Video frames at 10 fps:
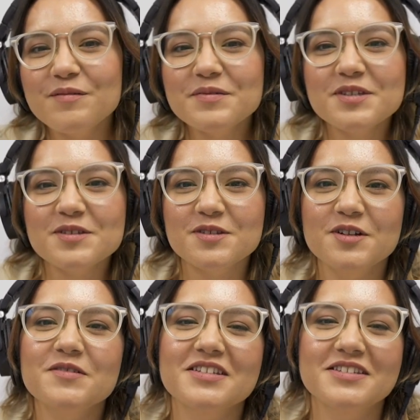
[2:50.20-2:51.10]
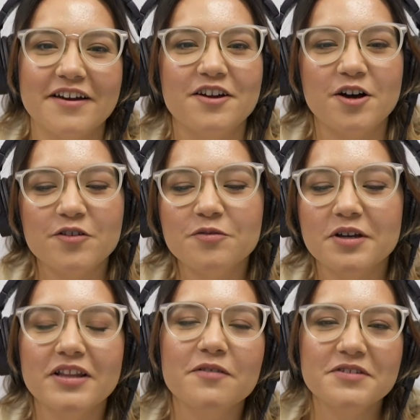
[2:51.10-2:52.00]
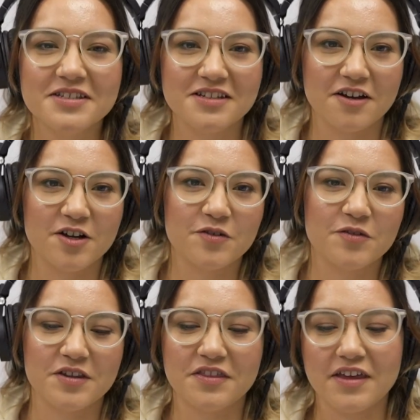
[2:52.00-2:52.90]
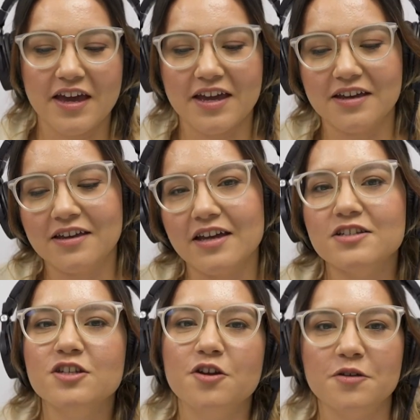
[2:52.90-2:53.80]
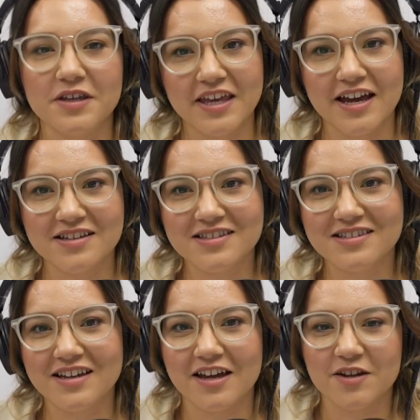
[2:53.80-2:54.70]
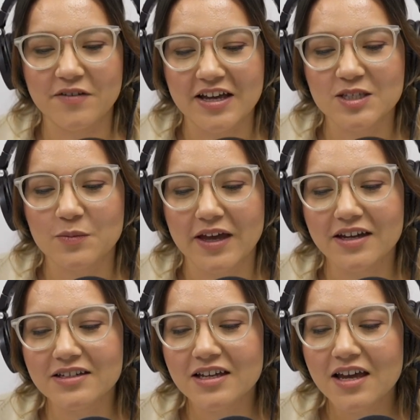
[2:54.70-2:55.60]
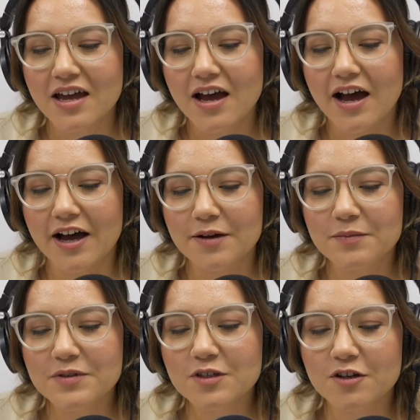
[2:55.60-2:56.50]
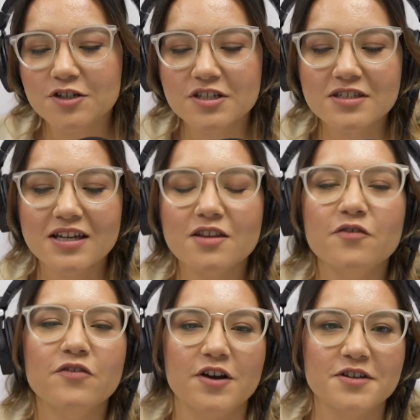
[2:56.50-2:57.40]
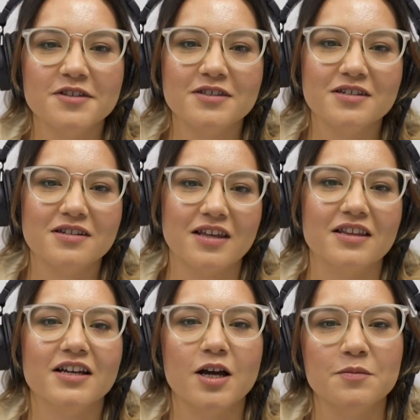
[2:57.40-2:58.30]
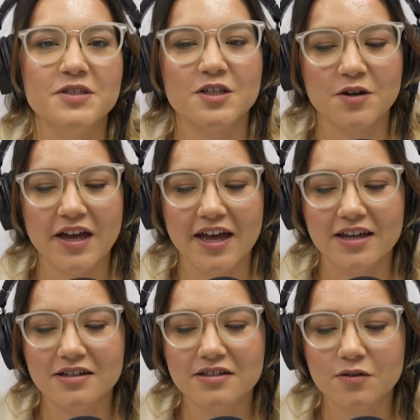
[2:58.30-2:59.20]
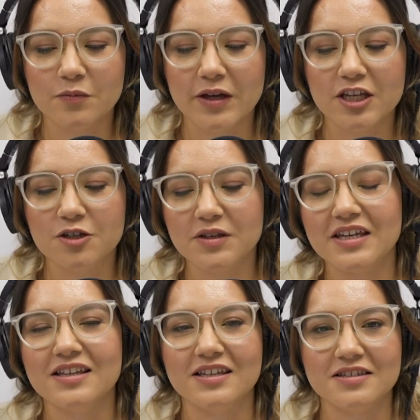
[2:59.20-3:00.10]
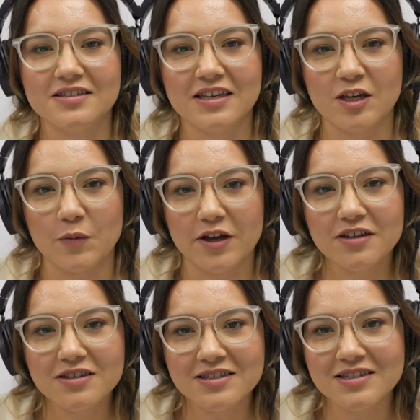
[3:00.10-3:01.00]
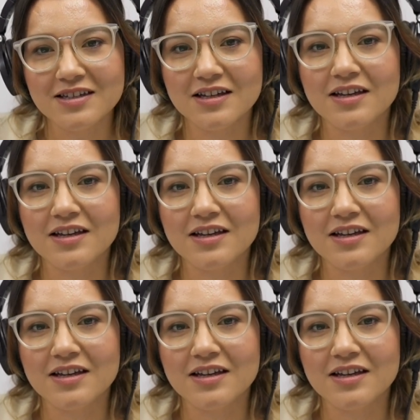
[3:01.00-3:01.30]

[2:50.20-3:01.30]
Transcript: So sort of to start off, we love to start off with a get to know the guest kind of aspect. So just say the first thing that comes to your head when you hear these keywords.